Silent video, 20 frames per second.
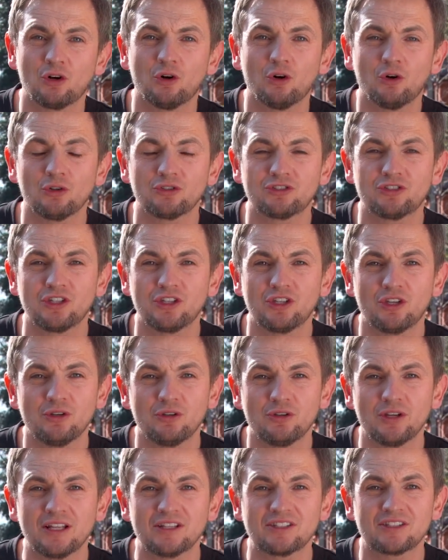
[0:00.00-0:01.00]
cause the
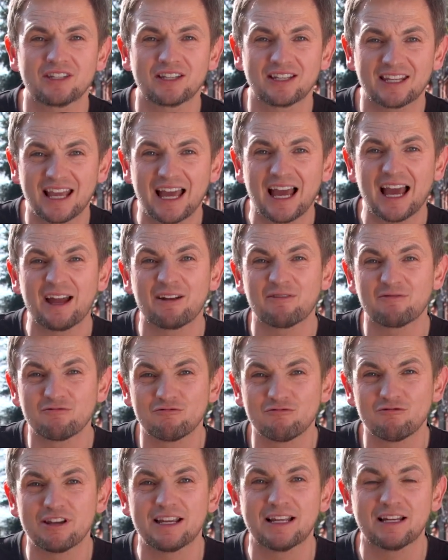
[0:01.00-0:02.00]
units to get
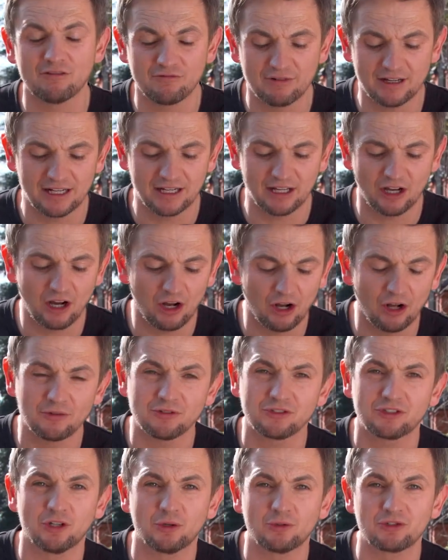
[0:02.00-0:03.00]
really, really hot.
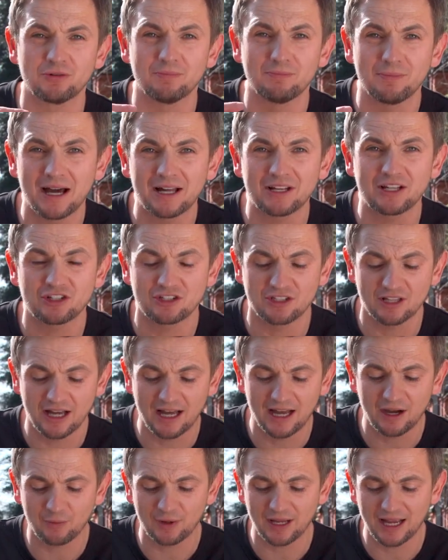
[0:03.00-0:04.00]
So to manage
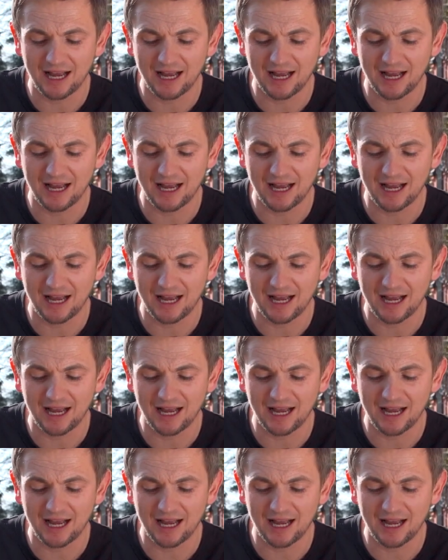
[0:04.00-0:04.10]
that, we